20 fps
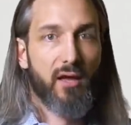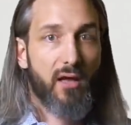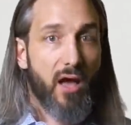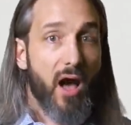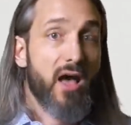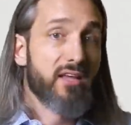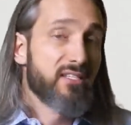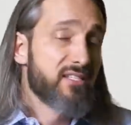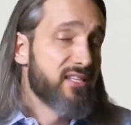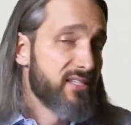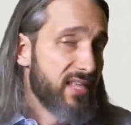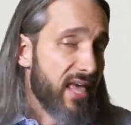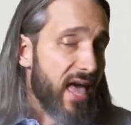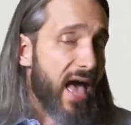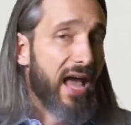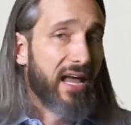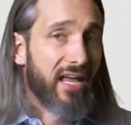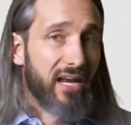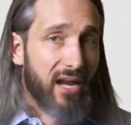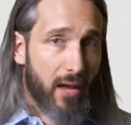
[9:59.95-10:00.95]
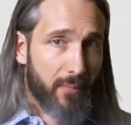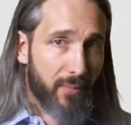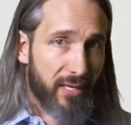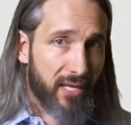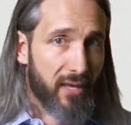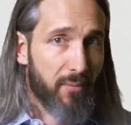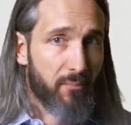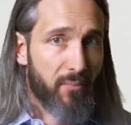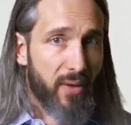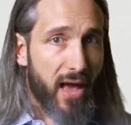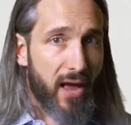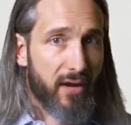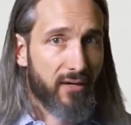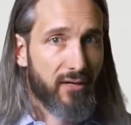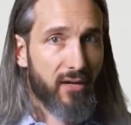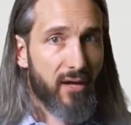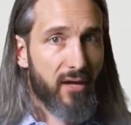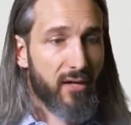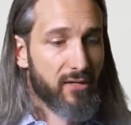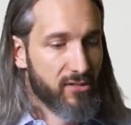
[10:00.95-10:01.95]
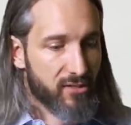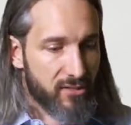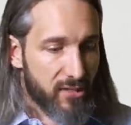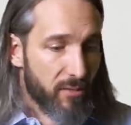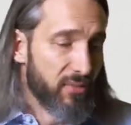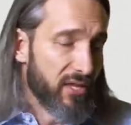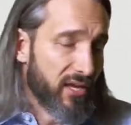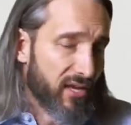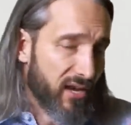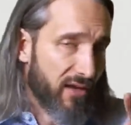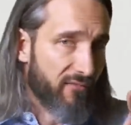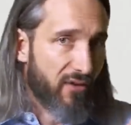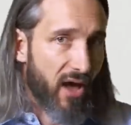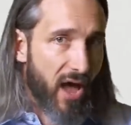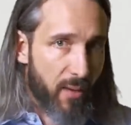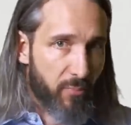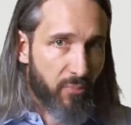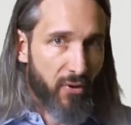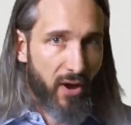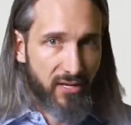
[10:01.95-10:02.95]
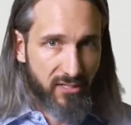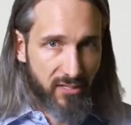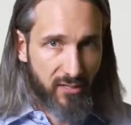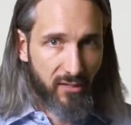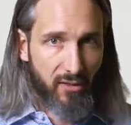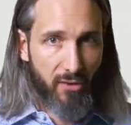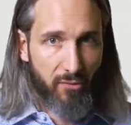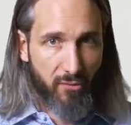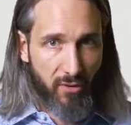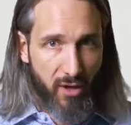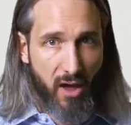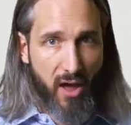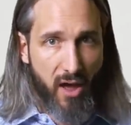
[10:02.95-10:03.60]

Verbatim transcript: Cost is the economic impact. So something can have a high price and a low